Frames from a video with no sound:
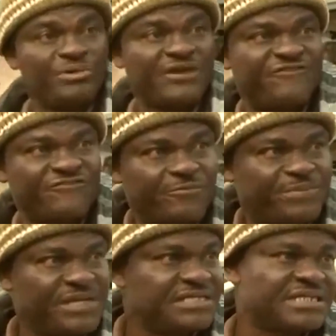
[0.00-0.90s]
Do me a favor,
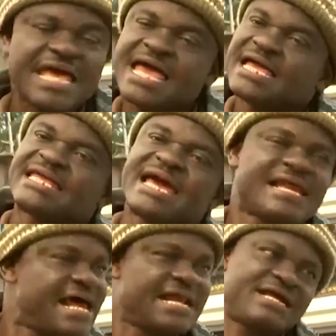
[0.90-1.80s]
please.
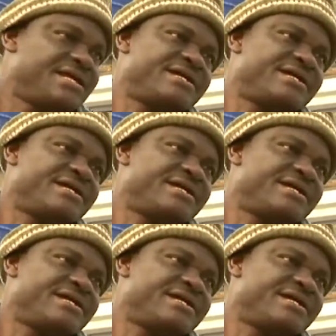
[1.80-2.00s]
Get out of